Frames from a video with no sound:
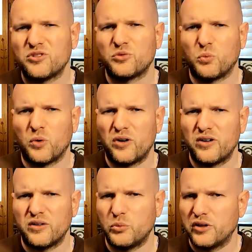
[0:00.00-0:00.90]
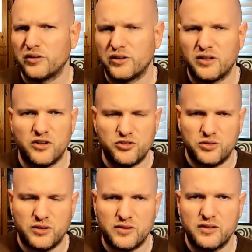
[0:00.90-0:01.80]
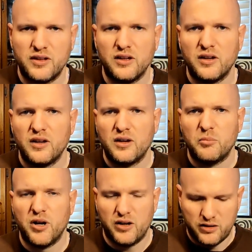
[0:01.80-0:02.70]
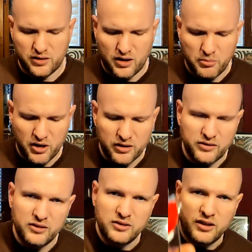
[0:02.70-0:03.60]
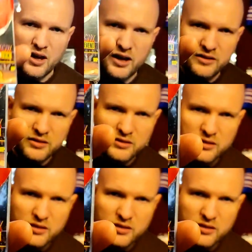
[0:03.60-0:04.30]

It was just worded weirdly, as you can see. But I bought this lot.